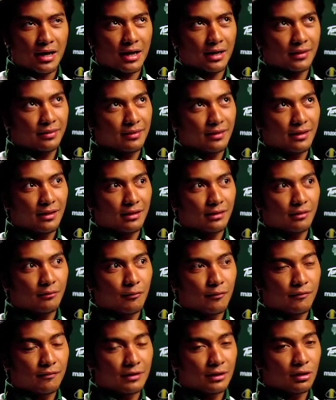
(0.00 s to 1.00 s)
I think
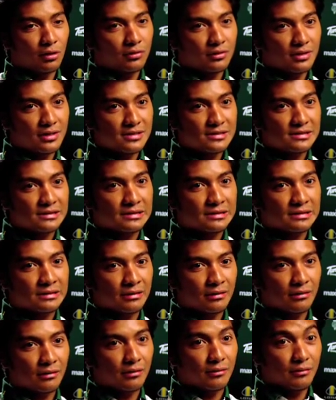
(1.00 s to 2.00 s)
with
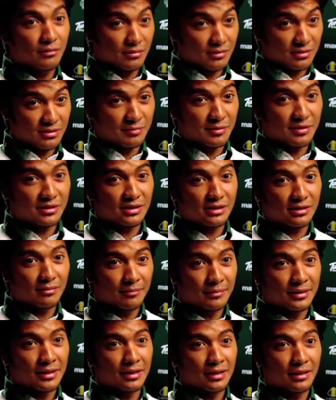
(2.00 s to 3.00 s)
Lotus, especially the
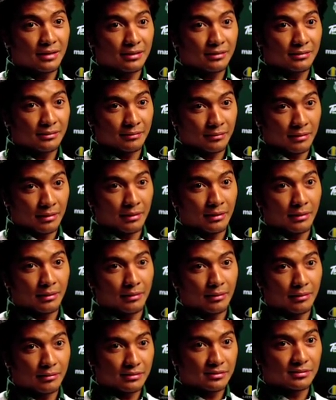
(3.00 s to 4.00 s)

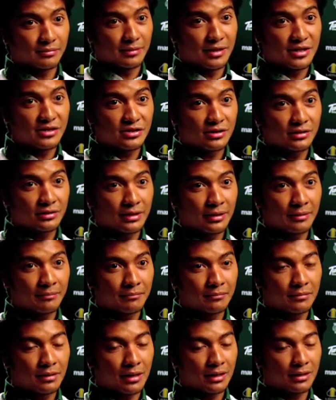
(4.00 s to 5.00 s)
Malaysian
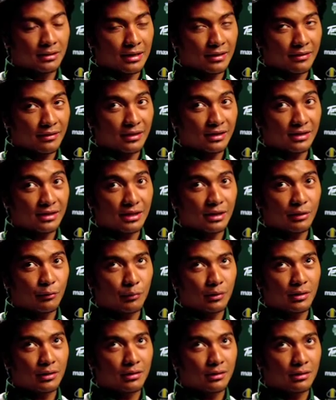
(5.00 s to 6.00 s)
team, and I think it
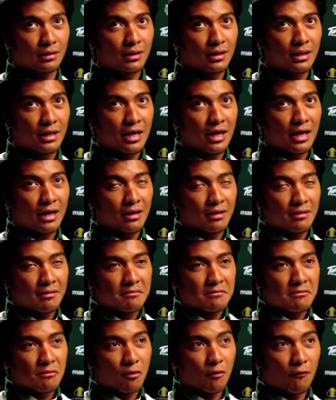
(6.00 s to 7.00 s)
will,
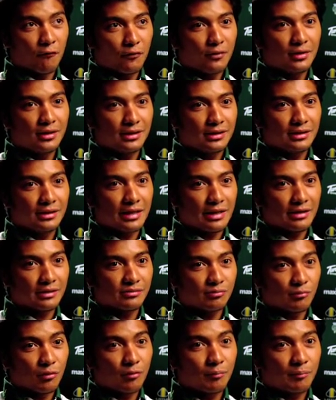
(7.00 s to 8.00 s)
hopefully
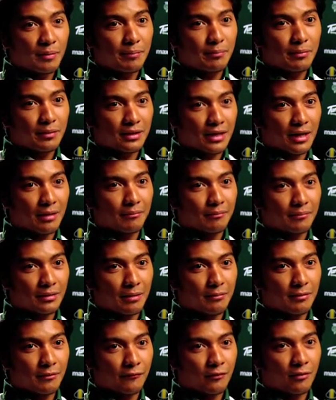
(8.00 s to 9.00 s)
there's more people
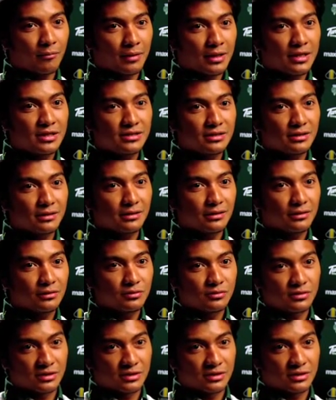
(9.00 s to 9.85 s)
coming from Malaysia to